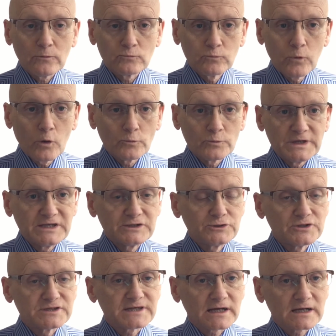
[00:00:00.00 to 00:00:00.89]
What we
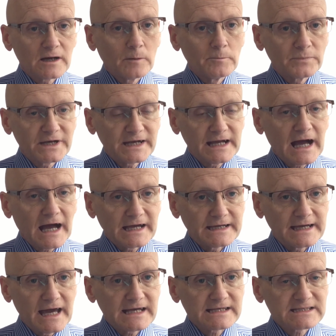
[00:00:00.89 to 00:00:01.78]
do as a company,
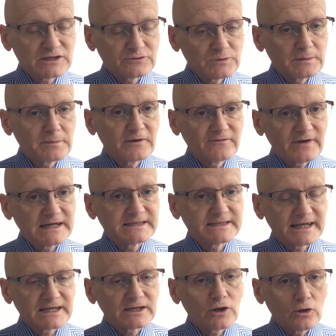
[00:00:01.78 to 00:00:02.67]
IES, is we provide
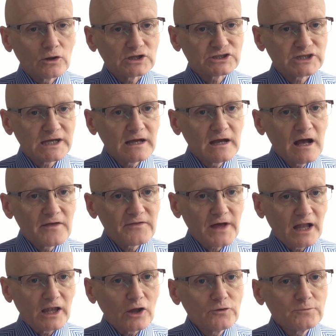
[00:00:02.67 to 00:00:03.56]
technology
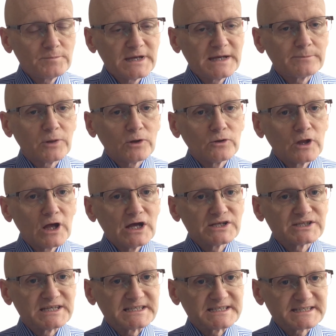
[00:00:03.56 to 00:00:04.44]
that allow people
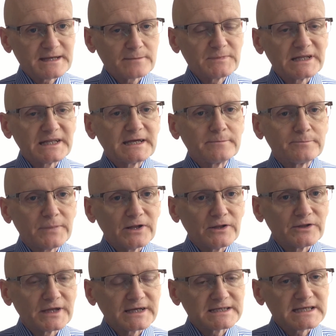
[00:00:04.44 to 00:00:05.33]
to simulate
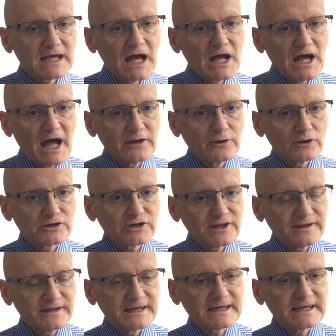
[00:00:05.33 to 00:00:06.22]
buildings in order
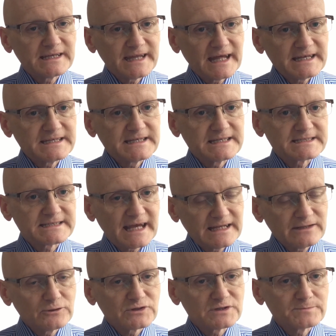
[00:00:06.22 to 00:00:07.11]
that they can then
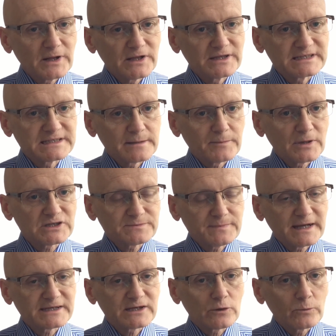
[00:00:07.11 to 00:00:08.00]
design those buildings in a much
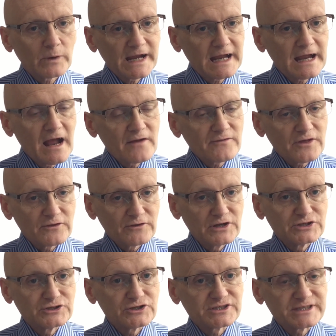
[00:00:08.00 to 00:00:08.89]
better way that
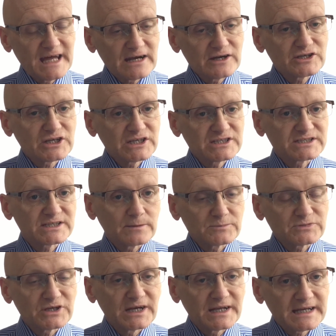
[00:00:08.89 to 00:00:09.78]
reduce the energy consumption and